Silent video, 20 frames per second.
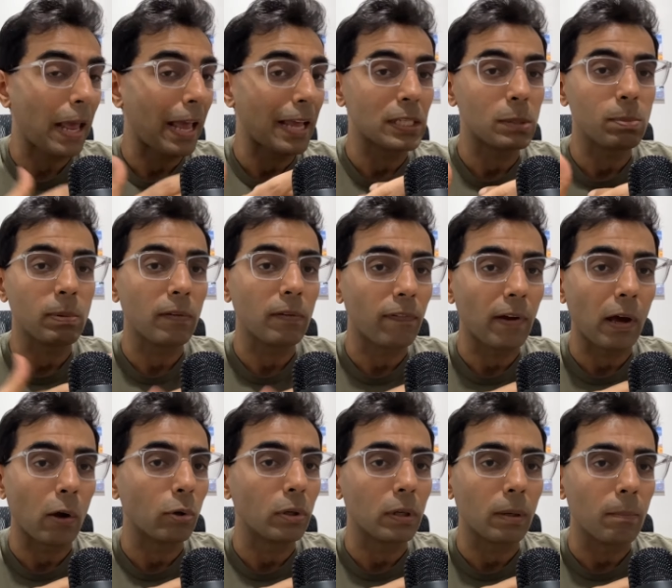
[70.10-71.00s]
has been
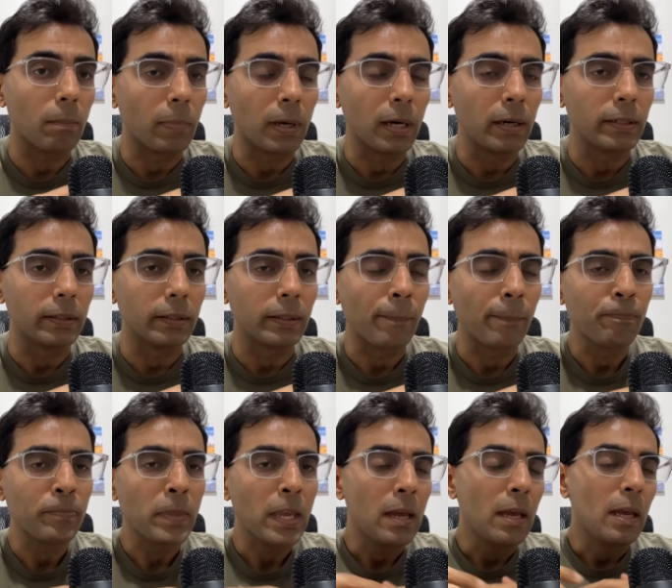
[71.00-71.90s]
found murdered.
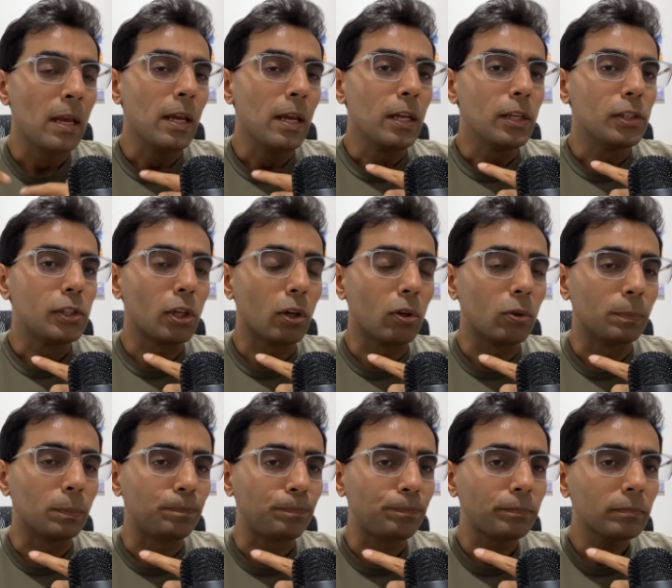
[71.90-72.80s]

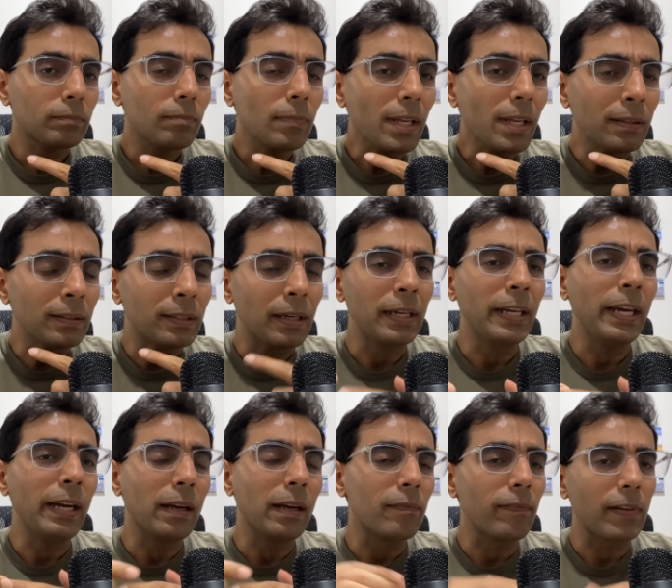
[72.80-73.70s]
So, the
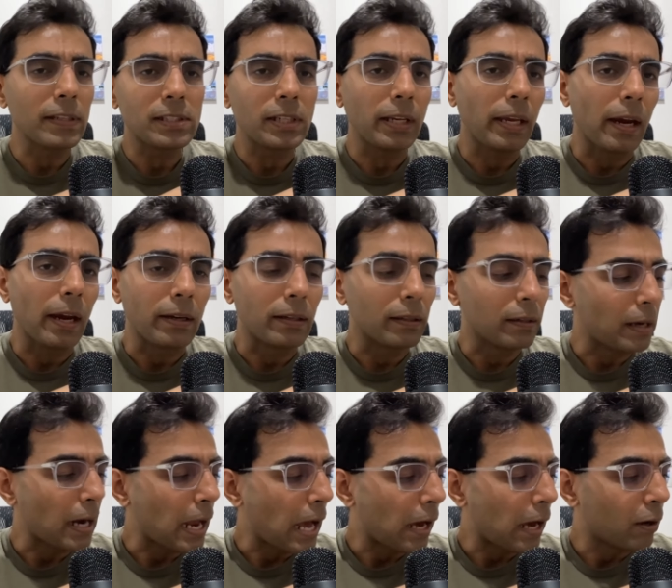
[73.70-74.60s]
lead investigator
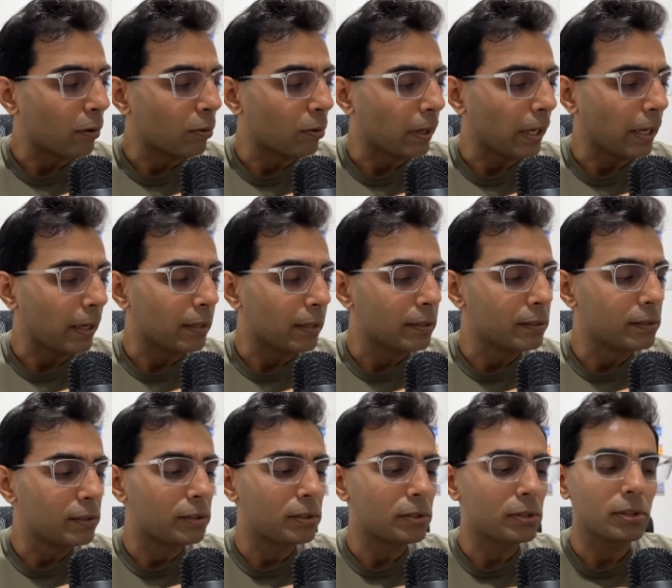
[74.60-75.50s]
now
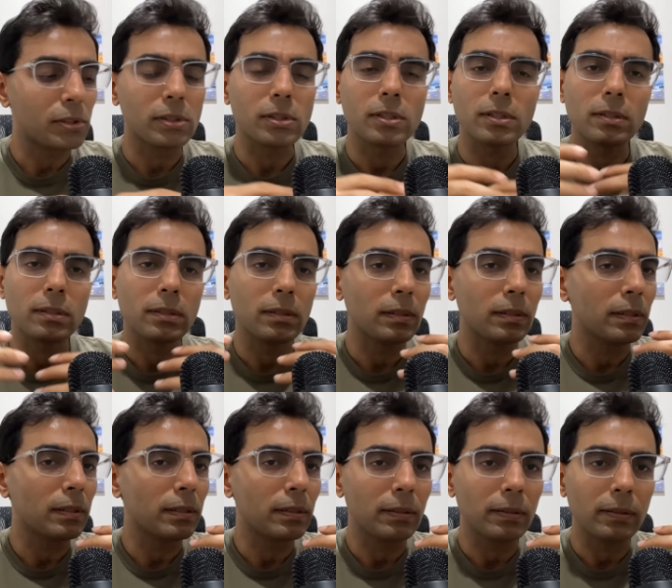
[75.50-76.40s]
is
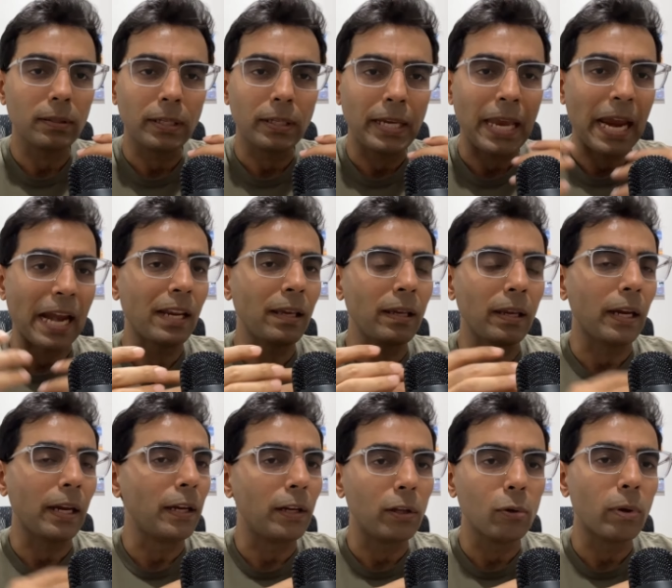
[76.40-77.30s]
getting
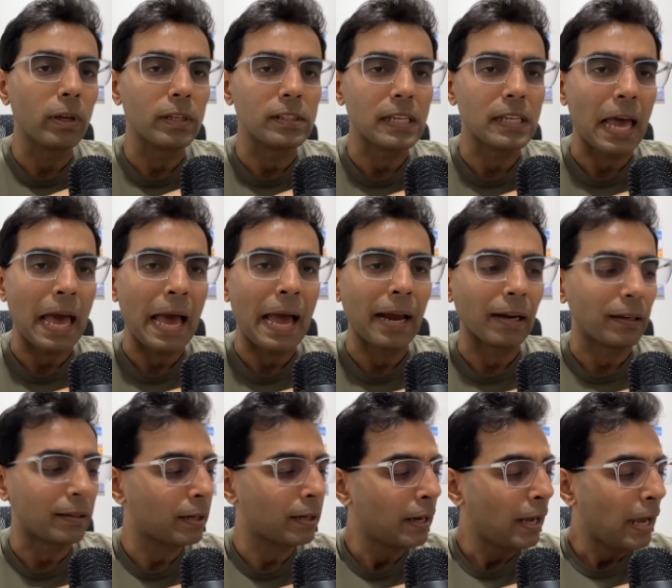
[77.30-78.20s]
into his
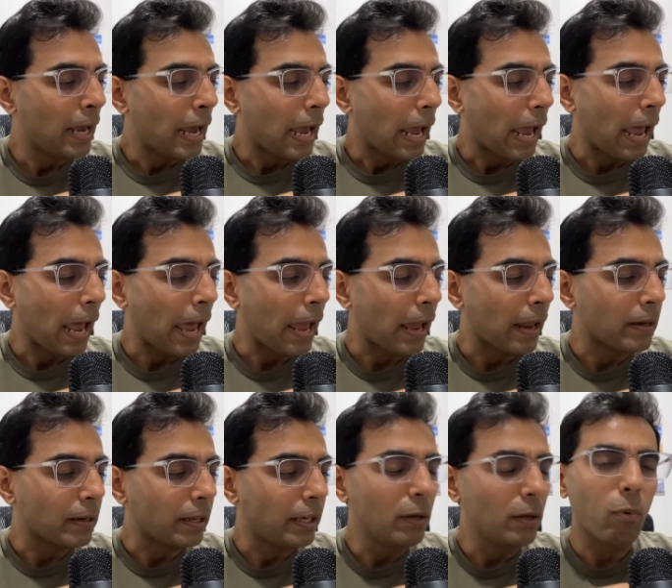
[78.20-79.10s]
act
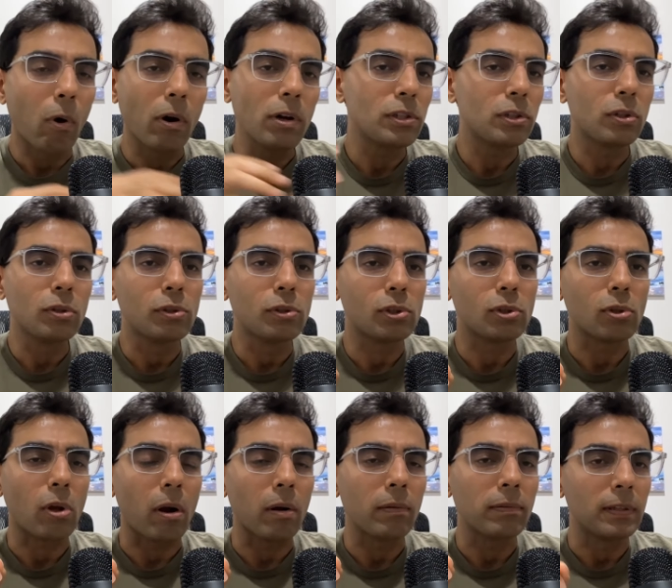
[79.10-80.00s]
and he wants to
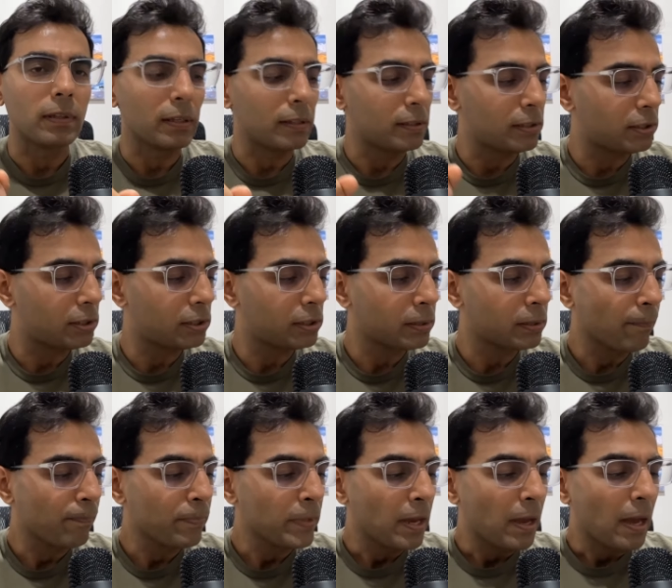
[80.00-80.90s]
solve
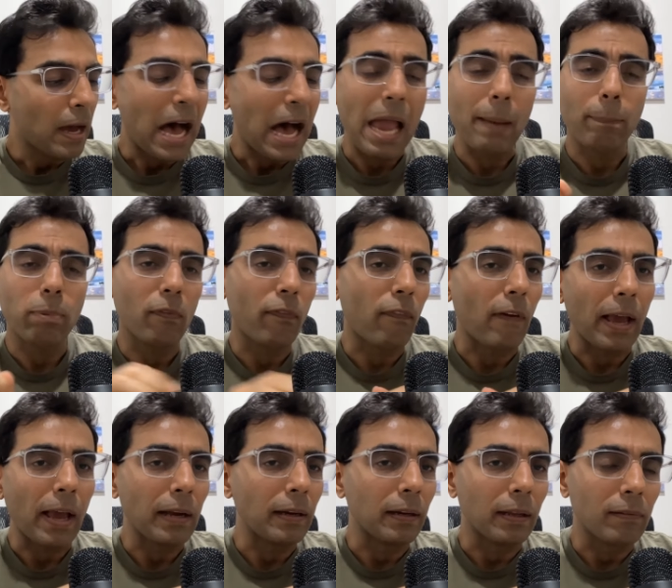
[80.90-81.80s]
this high
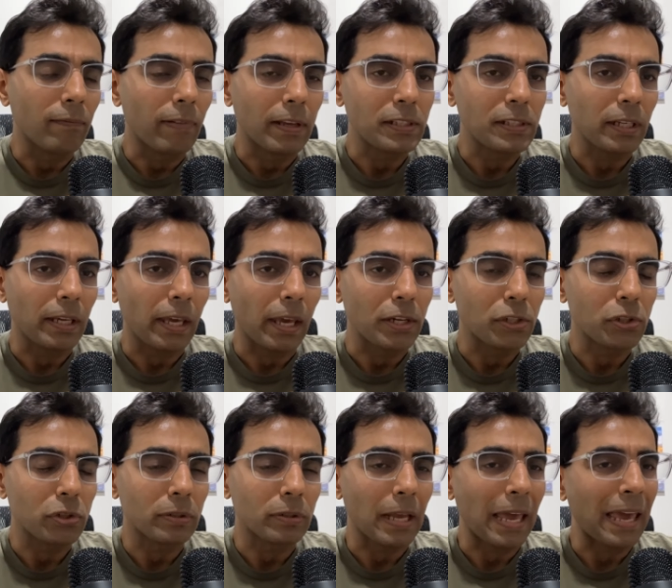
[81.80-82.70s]
profile
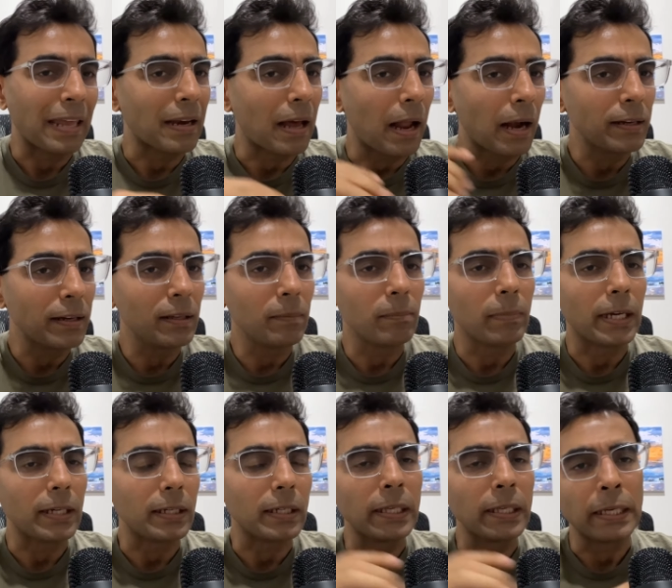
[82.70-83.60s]
investigation, and
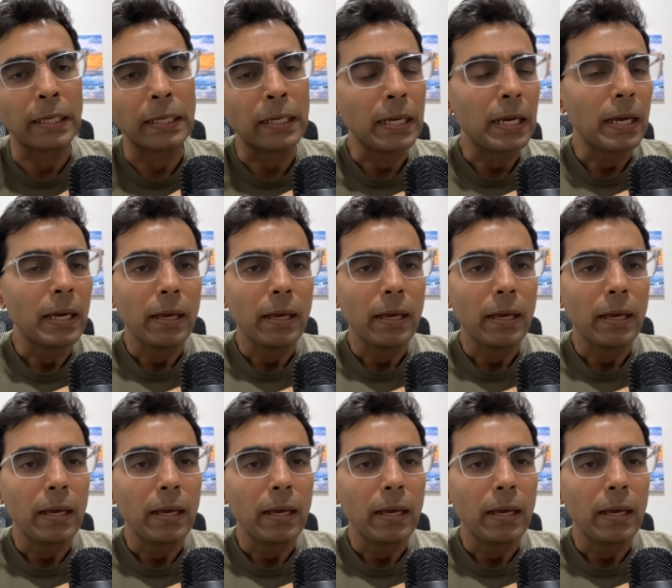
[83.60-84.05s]
ultimately,